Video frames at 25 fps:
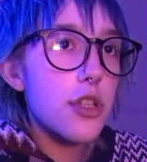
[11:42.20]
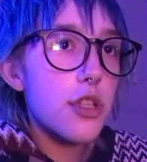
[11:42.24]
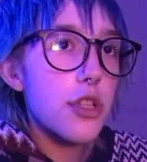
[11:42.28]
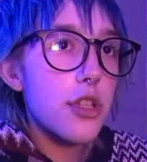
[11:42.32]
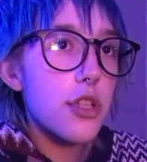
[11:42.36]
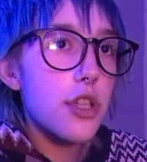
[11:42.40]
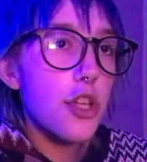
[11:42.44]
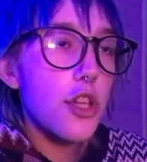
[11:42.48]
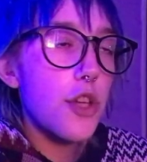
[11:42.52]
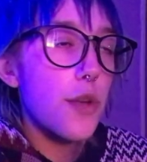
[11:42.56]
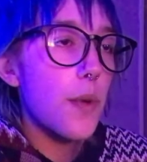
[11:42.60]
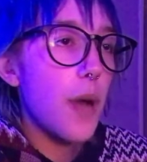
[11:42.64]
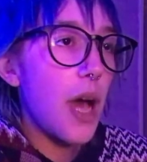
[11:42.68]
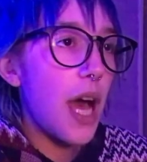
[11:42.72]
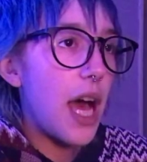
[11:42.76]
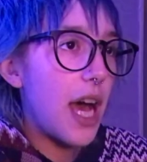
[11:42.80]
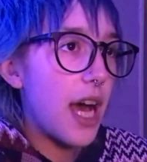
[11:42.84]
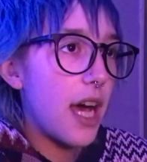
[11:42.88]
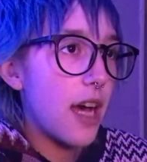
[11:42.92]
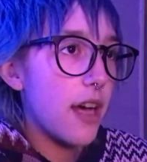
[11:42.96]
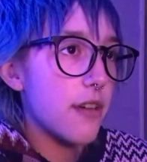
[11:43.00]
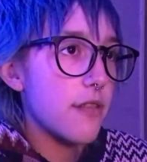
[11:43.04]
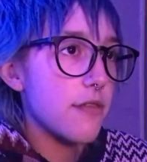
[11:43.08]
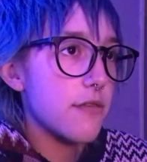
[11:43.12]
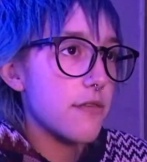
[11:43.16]
you
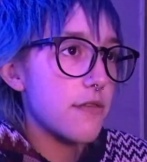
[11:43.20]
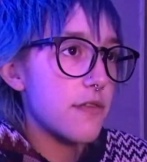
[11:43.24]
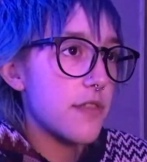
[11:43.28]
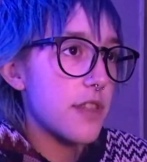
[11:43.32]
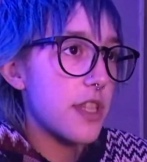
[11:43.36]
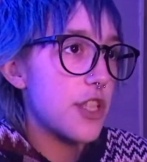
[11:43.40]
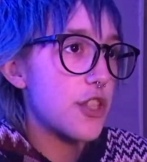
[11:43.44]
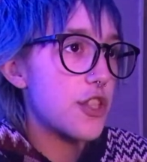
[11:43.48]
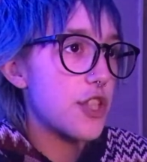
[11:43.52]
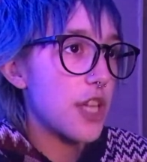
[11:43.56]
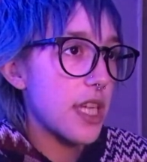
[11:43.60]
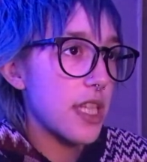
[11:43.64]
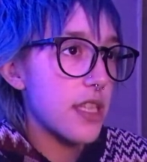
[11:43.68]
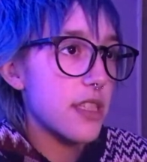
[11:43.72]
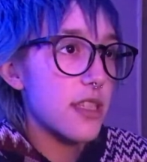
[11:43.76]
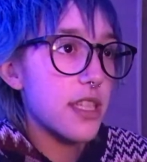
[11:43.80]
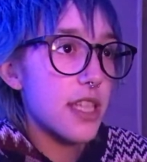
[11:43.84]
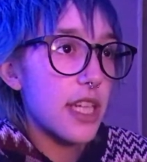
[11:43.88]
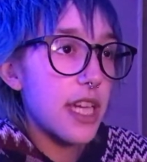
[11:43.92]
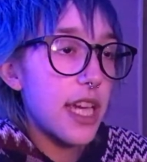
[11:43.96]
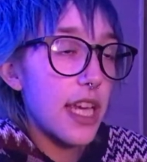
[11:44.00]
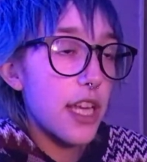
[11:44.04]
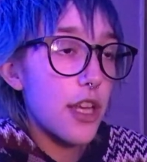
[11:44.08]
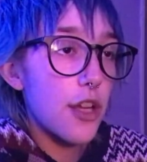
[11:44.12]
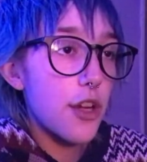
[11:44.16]
have the chance to
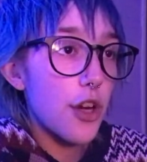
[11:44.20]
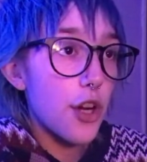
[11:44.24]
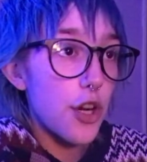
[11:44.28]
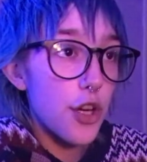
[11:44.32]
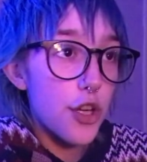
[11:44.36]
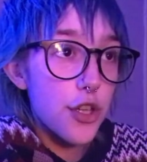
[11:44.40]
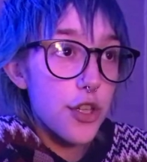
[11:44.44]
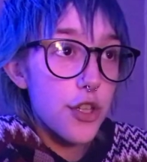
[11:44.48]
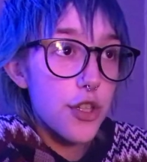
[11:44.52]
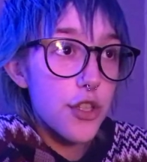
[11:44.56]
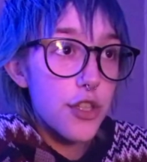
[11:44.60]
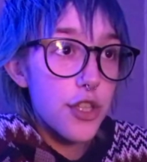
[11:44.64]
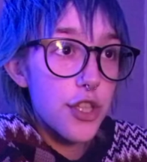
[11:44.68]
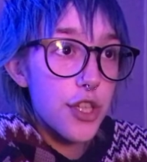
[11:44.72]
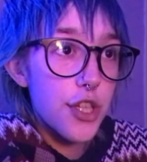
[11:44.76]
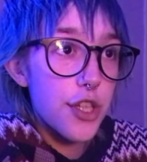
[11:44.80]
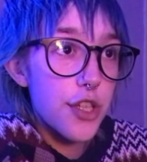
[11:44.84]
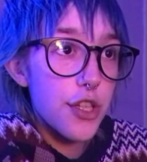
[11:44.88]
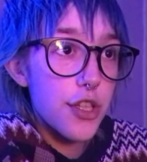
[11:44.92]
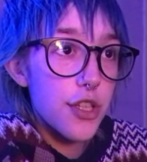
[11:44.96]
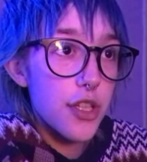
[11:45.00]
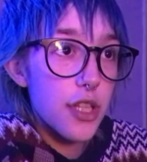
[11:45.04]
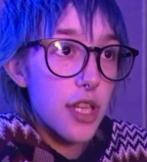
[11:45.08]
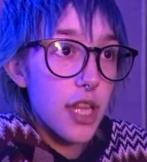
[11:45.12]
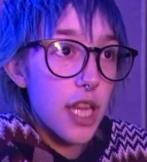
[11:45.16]
get hurt or,